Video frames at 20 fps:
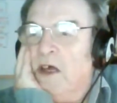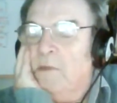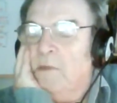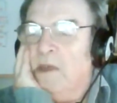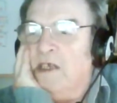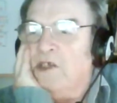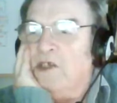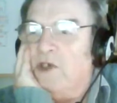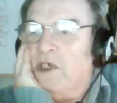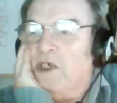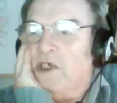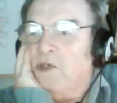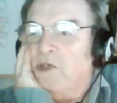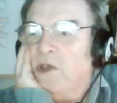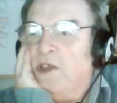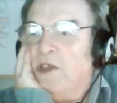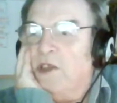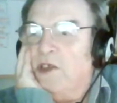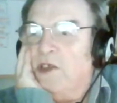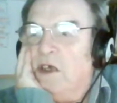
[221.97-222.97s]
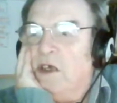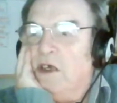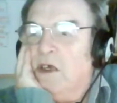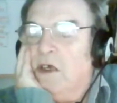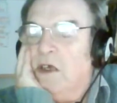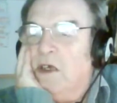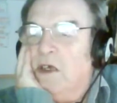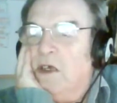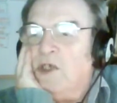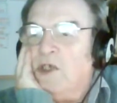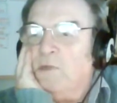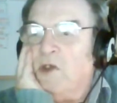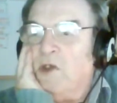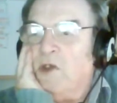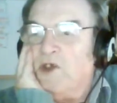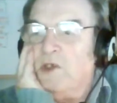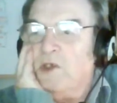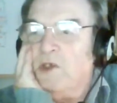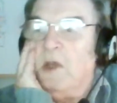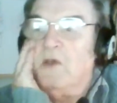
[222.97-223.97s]
matrix with
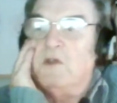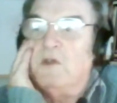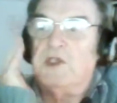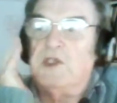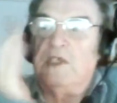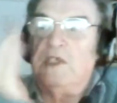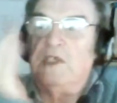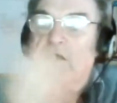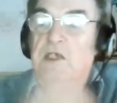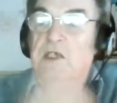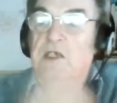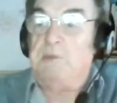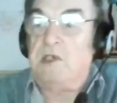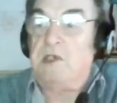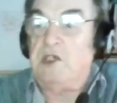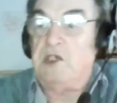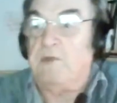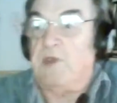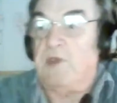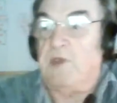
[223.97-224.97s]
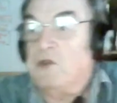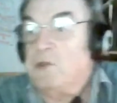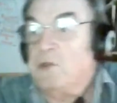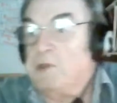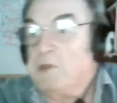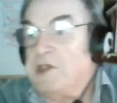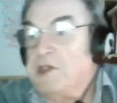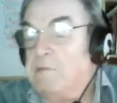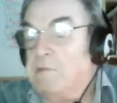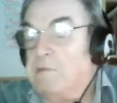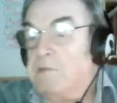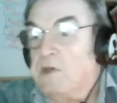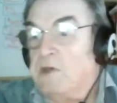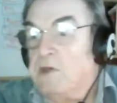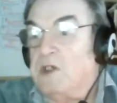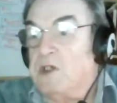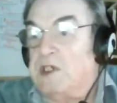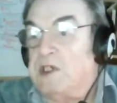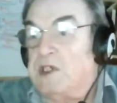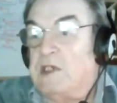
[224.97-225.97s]
sponsor bonuses, especially the 100%
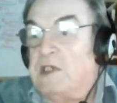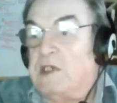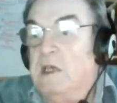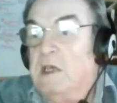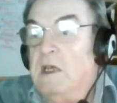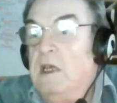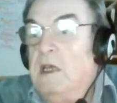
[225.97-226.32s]
bonuses,